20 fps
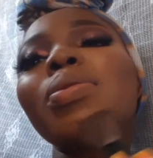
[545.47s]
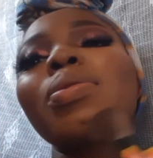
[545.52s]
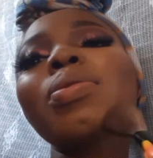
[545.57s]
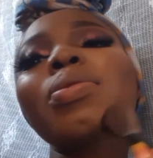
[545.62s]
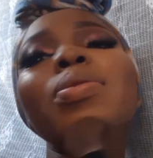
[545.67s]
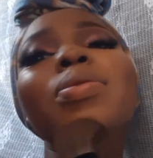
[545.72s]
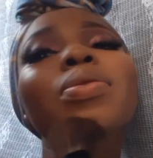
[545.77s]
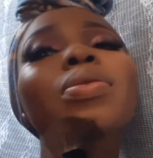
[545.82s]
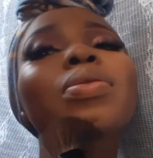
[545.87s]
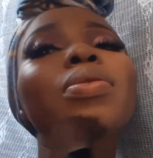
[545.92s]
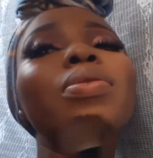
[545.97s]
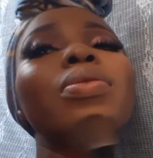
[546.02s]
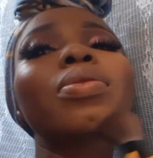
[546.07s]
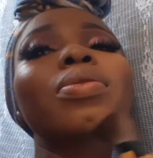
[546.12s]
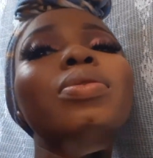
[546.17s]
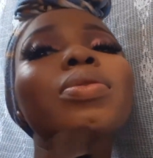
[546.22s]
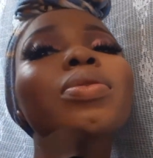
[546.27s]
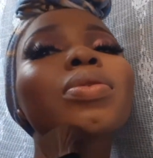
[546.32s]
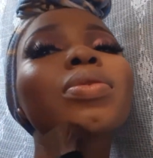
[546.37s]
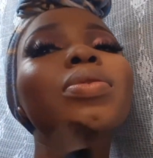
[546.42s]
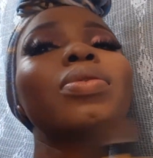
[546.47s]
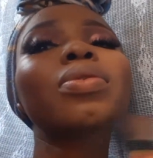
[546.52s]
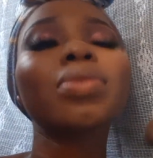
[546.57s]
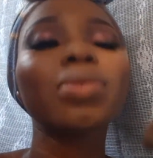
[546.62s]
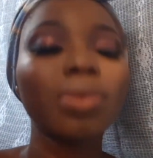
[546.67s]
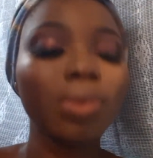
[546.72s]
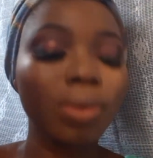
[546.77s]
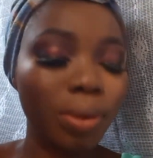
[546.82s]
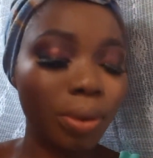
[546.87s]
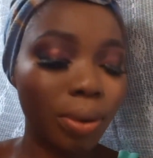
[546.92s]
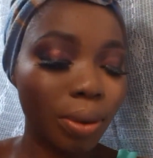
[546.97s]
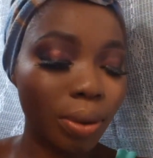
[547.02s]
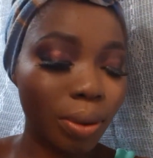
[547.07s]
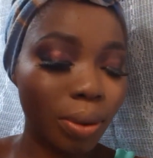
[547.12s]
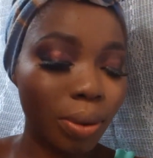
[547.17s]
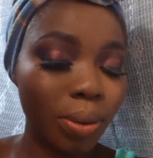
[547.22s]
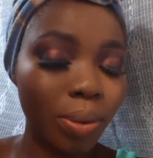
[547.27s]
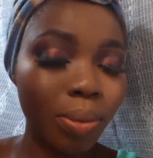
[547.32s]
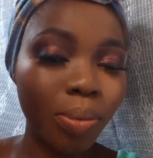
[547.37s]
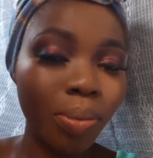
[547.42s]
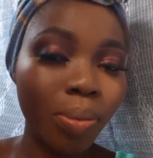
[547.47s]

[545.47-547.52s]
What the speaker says: So I'm contouring my cheeks too.